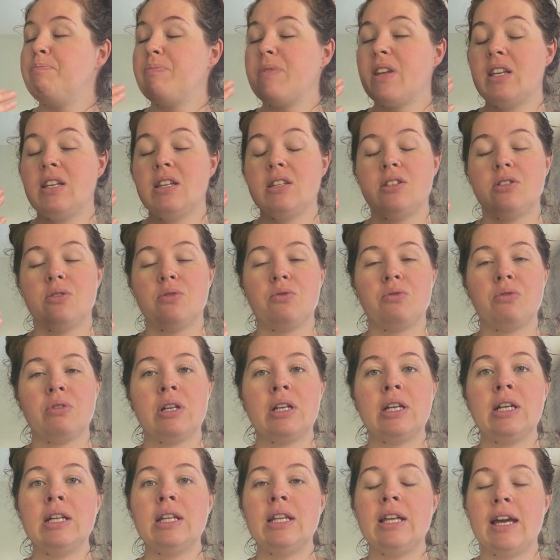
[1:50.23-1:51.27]
And it's a
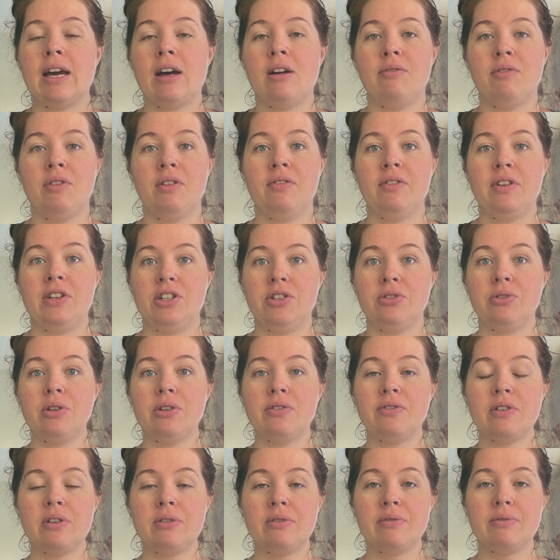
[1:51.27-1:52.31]
really helpful visual
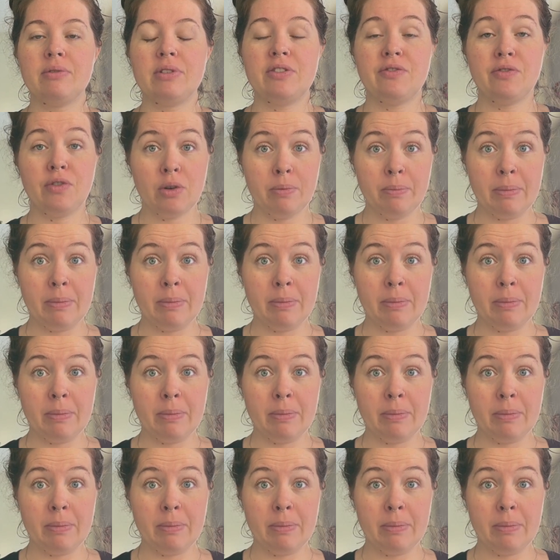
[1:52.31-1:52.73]
for